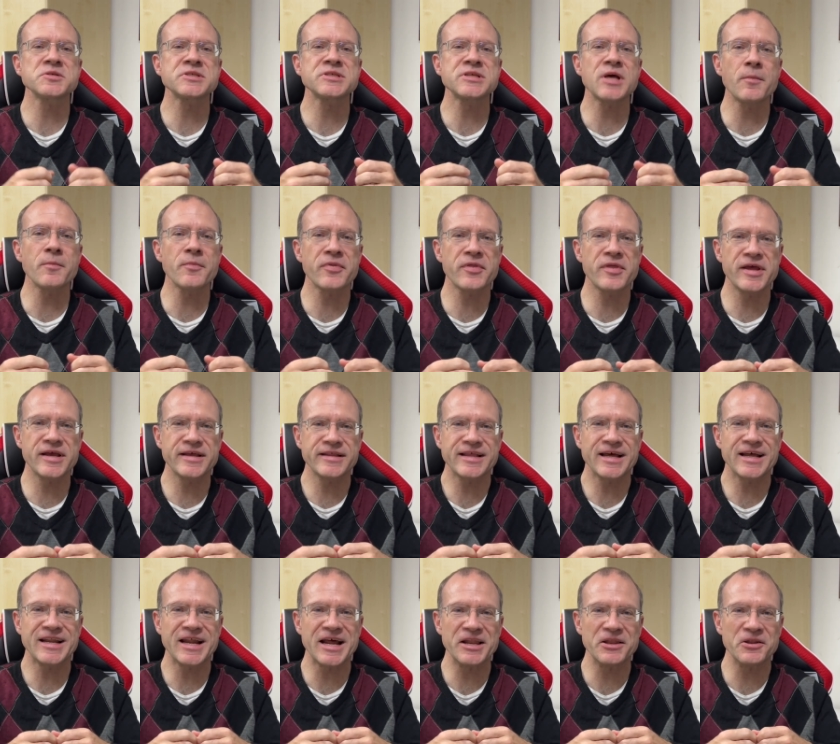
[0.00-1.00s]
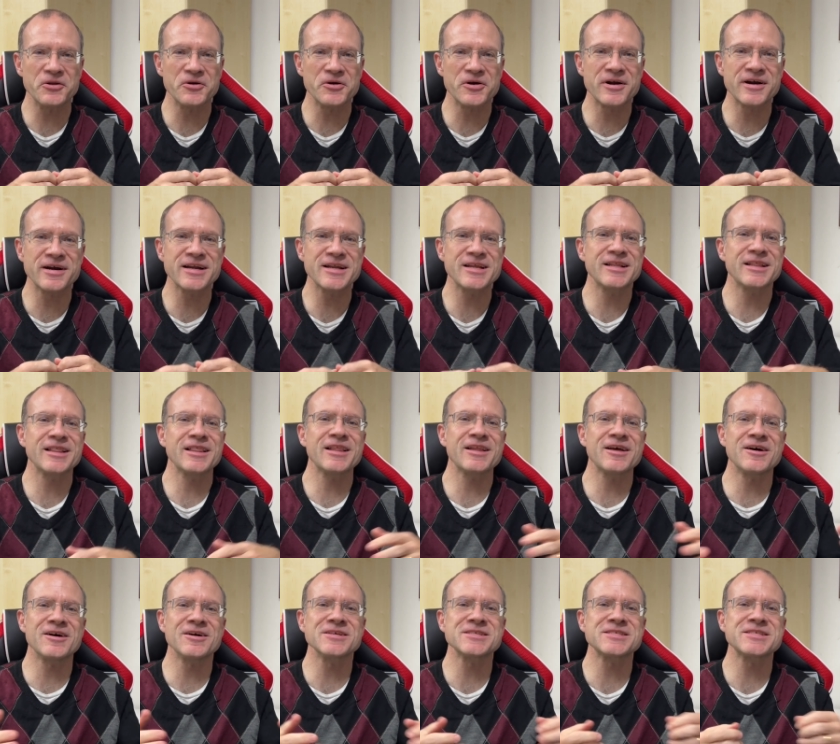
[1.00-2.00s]
something that I learned in the
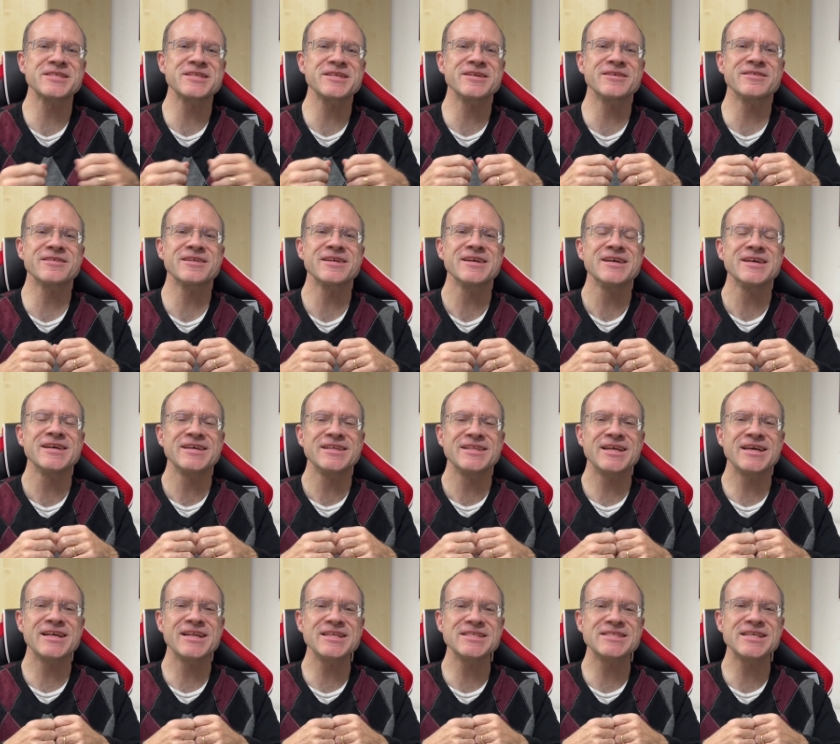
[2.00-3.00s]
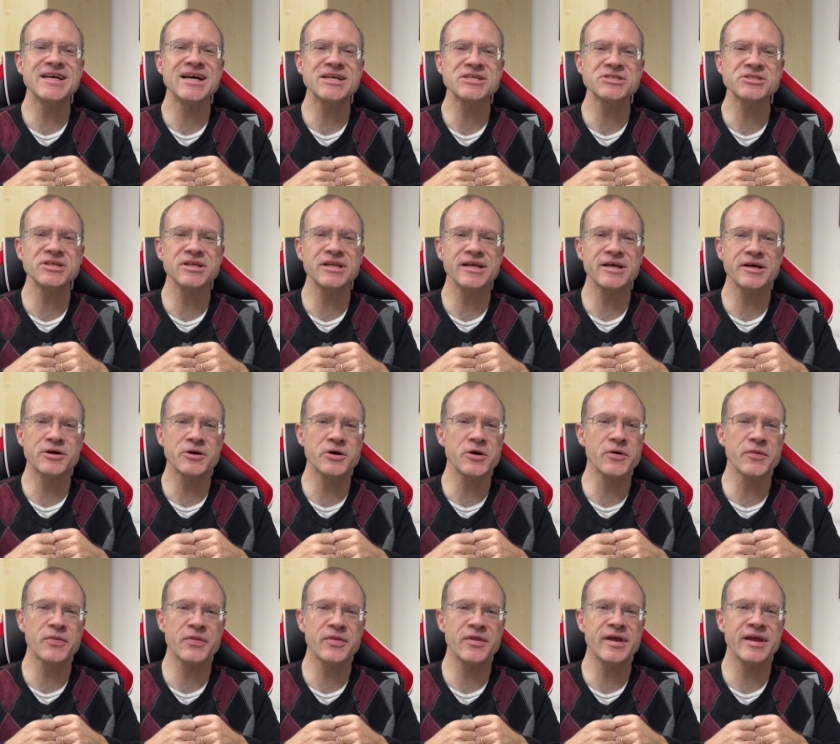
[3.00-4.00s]
last year, that it's actually a
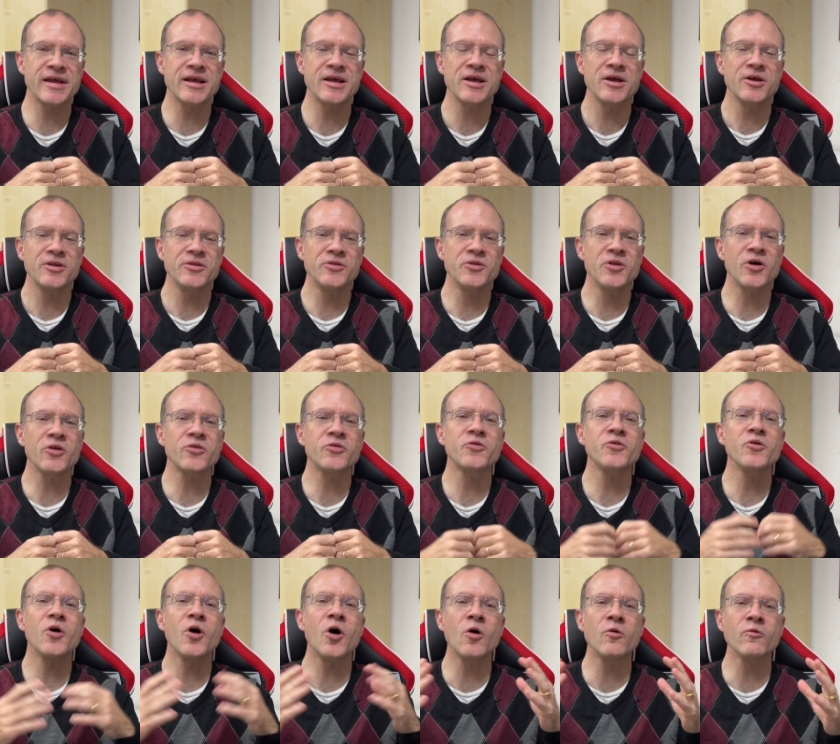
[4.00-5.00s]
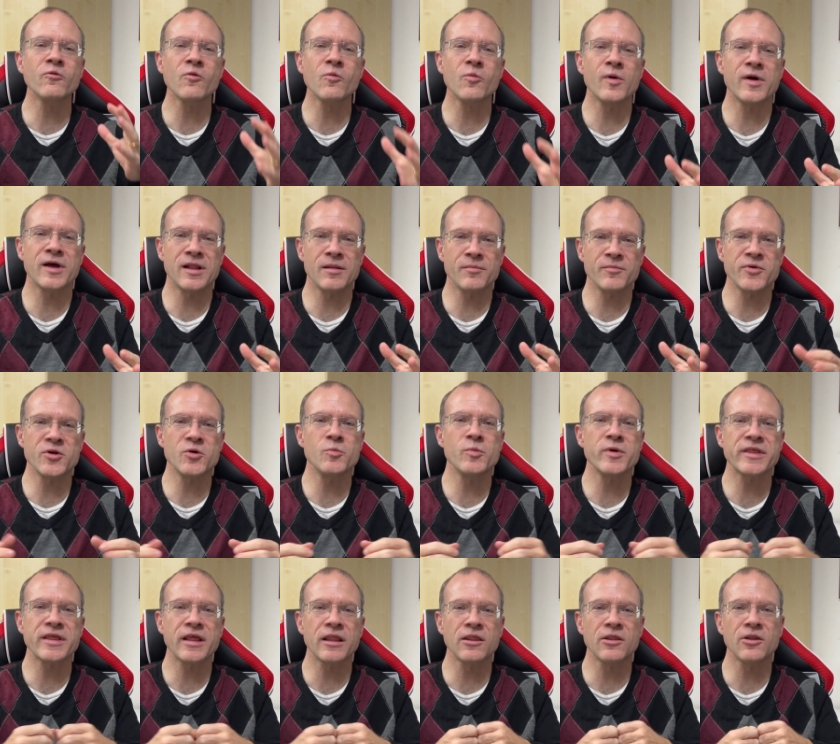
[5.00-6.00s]
good thing not to overwhelm you
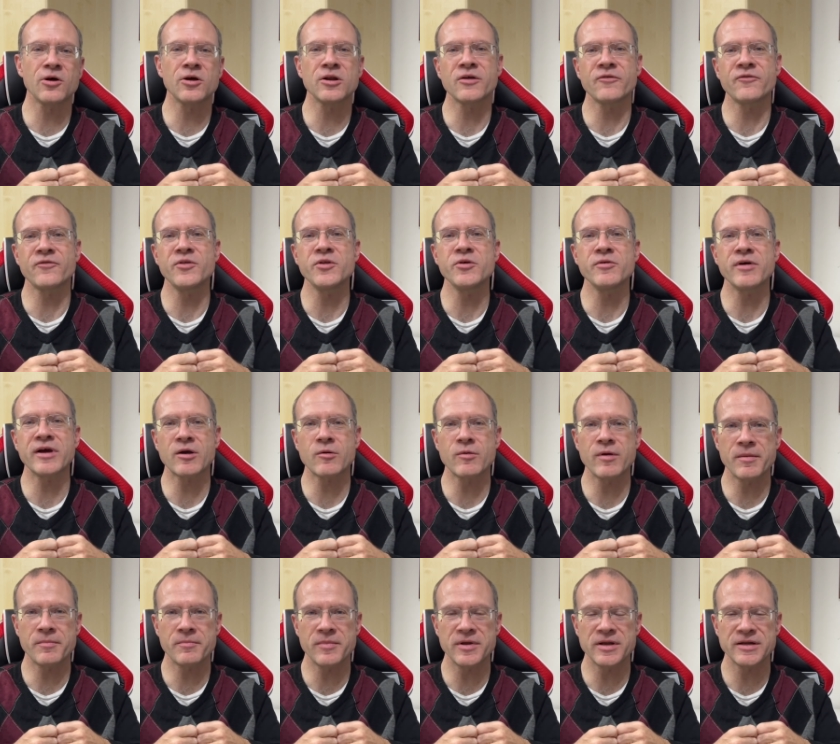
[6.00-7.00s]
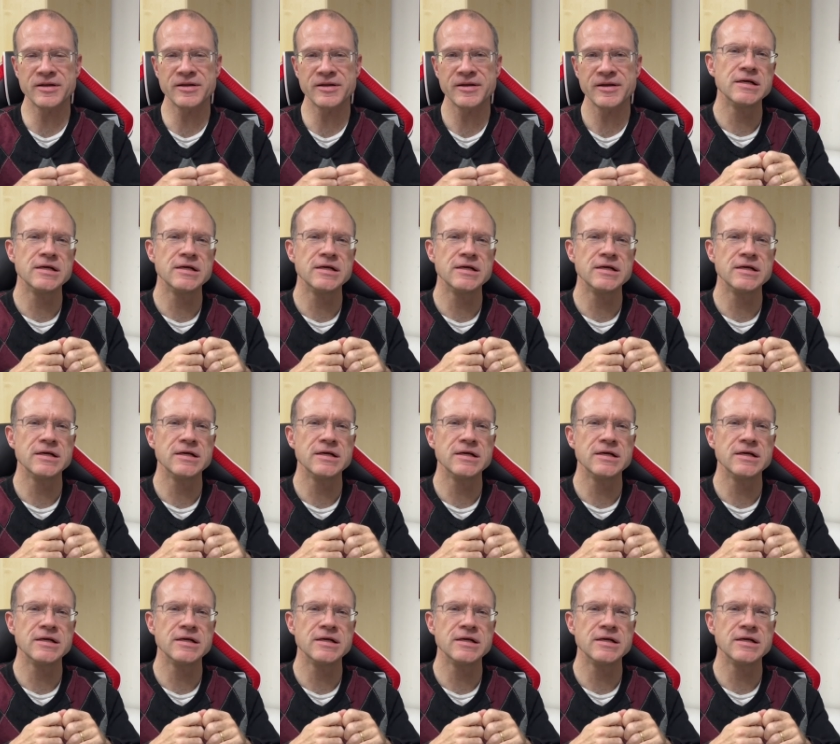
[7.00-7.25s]
with a lot of new equipment.